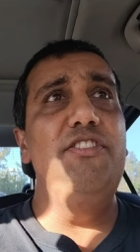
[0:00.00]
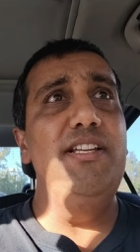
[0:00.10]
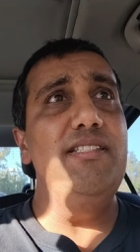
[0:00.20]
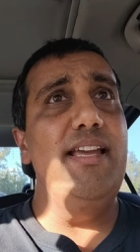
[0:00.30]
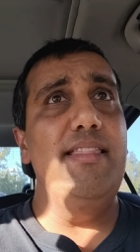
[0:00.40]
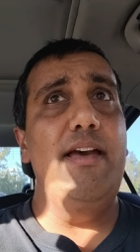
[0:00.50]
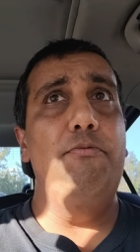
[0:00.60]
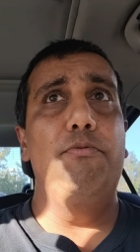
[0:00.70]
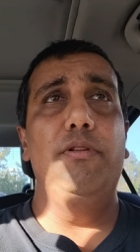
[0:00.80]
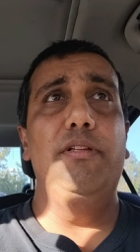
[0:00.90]
things like that
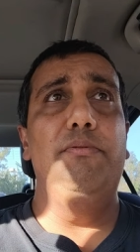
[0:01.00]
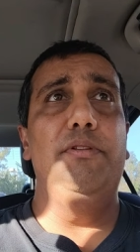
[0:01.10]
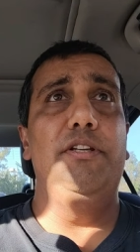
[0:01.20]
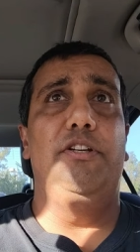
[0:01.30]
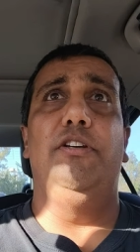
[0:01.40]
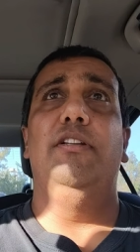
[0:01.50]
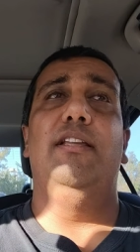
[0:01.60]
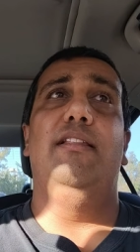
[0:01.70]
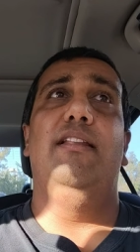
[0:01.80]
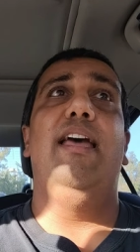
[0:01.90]
were really really good
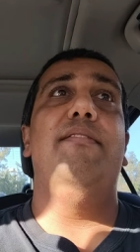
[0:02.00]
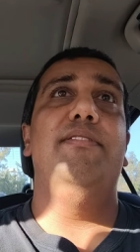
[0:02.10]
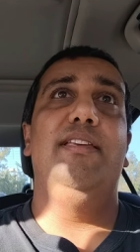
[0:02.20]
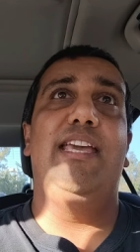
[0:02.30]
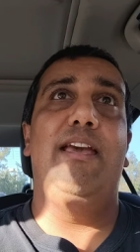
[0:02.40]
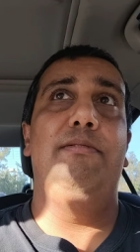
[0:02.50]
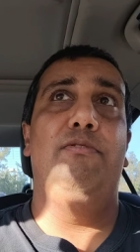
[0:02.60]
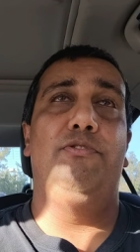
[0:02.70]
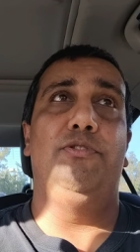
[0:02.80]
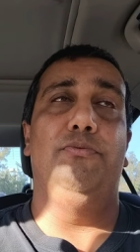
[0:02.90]
and then having the
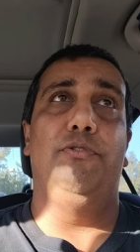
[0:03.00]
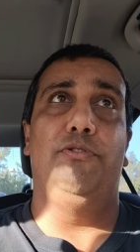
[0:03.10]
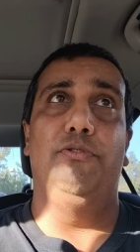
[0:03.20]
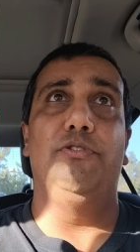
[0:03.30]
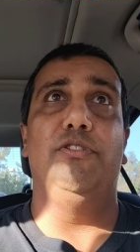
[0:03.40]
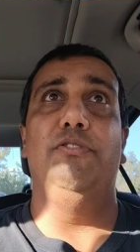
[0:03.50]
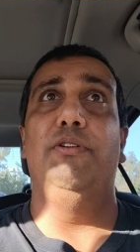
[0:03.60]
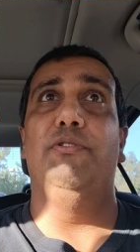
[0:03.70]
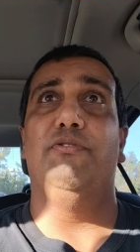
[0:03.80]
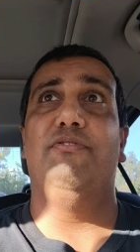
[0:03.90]
cameo with, with george
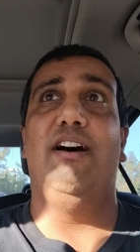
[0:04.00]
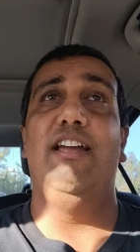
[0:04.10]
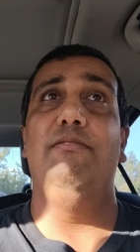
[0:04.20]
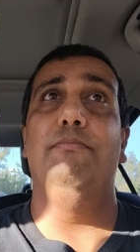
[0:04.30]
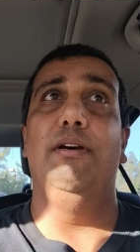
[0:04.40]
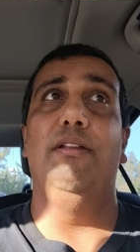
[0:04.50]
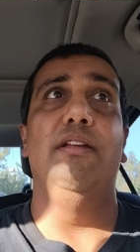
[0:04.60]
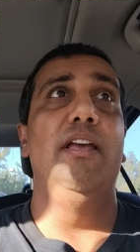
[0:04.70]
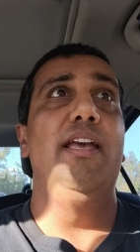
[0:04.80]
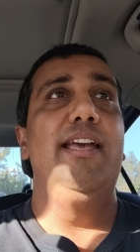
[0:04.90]
clooney was fine but
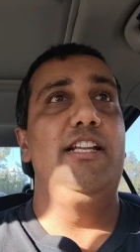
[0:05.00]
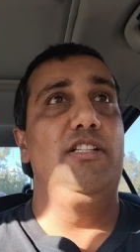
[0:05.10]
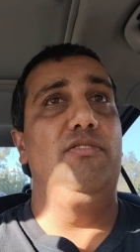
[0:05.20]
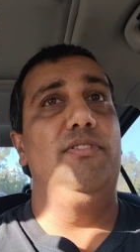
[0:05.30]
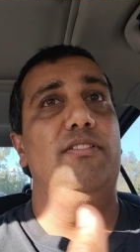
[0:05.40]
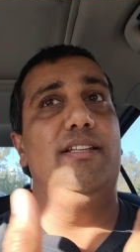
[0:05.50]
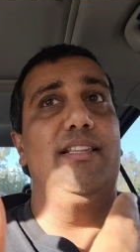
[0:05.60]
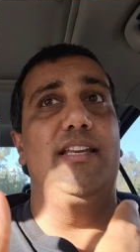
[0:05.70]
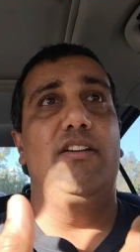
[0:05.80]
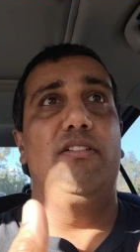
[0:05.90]
it just feels
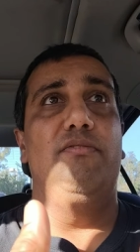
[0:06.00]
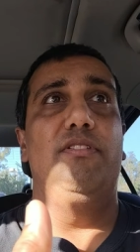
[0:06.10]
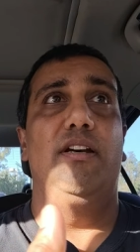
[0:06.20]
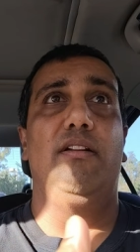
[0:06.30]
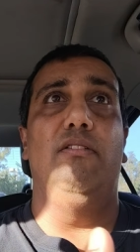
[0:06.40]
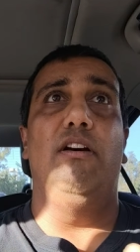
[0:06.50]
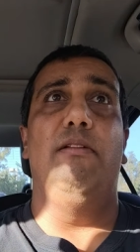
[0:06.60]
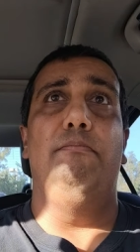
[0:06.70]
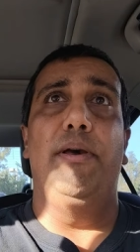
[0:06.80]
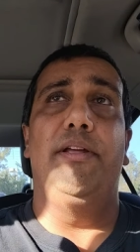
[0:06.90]
like they could have done a
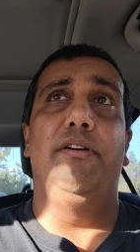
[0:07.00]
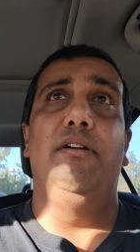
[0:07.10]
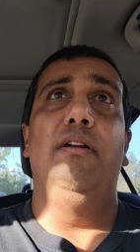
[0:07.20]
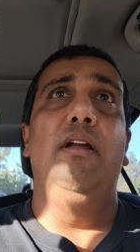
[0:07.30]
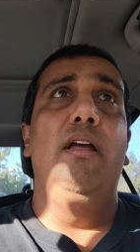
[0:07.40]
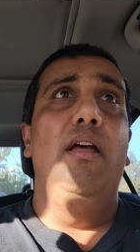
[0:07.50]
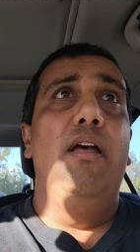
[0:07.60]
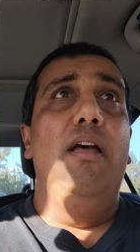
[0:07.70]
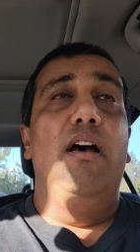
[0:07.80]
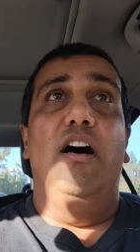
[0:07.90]
lot better
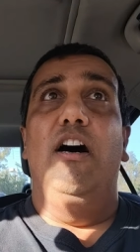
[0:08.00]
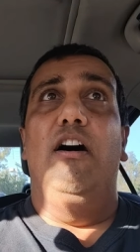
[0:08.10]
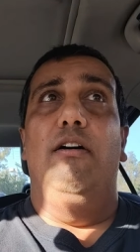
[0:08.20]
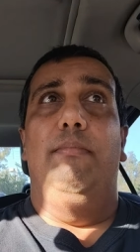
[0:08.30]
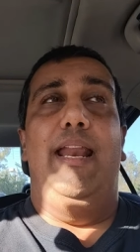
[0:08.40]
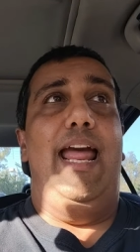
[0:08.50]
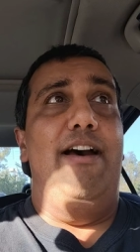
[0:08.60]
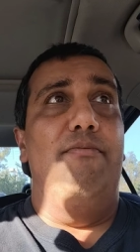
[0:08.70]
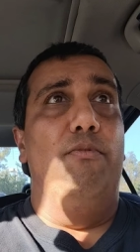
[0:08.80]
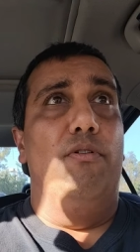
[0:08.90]
um, and
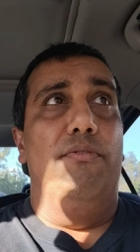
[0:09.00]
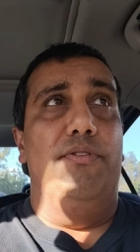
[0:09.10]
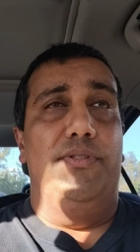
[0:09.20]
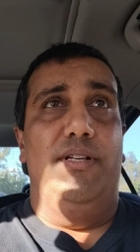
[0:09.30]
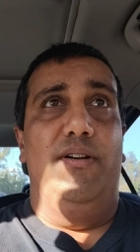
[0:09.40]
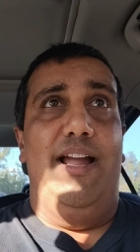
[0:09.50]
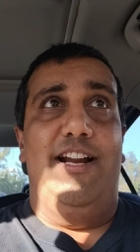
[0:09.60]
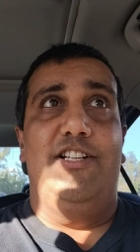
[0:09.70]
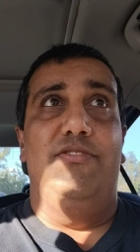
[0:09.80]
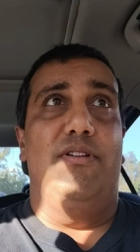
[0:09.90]
have more of those
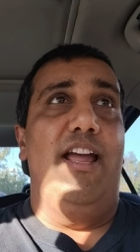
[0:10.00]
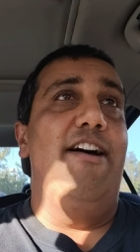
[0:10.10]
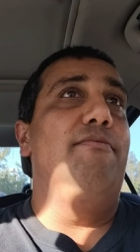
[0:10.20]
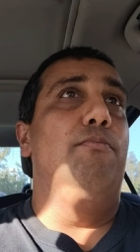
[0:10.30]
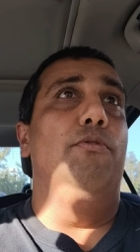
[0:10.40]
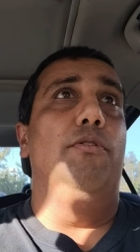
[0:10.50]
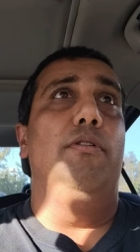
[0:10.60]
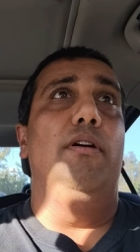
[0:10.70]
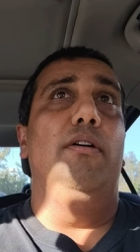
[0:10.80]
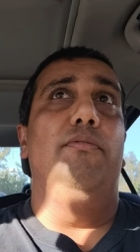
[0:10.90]
interactions or have
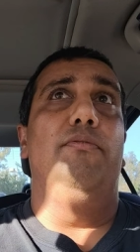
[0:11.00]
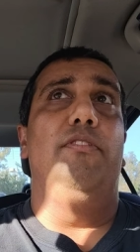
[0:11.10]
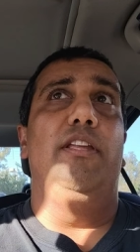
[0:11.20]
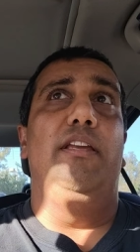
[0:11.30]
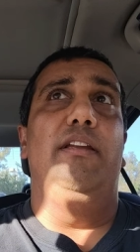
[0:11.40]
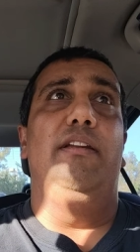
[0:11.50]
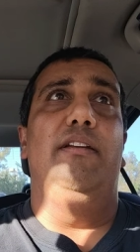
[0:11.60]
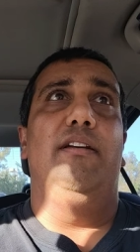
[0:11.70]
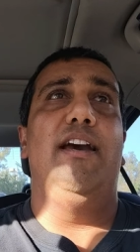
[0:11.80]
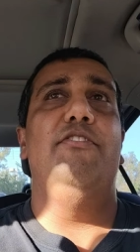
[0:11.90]
more of the
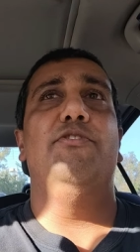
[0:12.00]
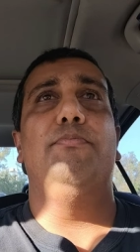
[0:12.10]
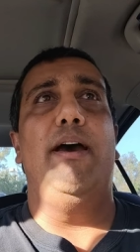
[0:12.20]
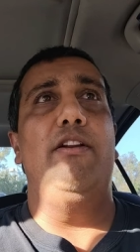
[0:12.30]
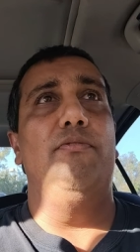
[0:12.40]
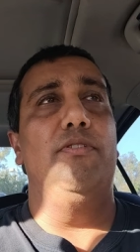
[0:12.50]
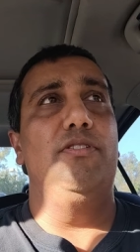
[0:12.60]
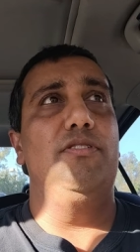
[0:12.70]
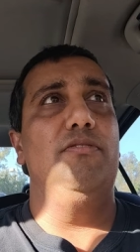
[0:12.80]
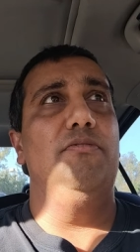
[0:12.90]
kind of
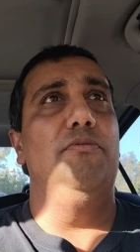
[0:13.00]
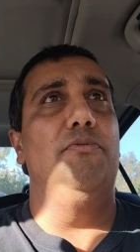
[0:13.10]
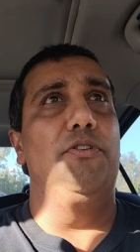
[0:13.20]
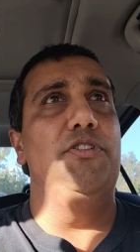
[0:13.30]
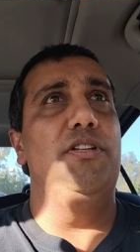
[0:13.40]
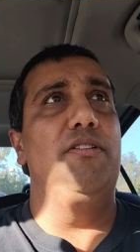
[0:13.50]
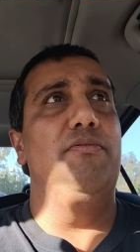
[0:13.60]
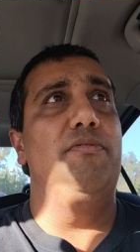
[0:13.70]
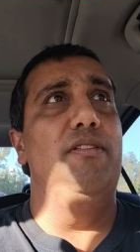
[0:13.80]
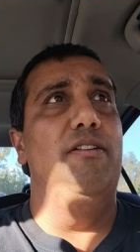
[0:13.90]
spider-verse version of,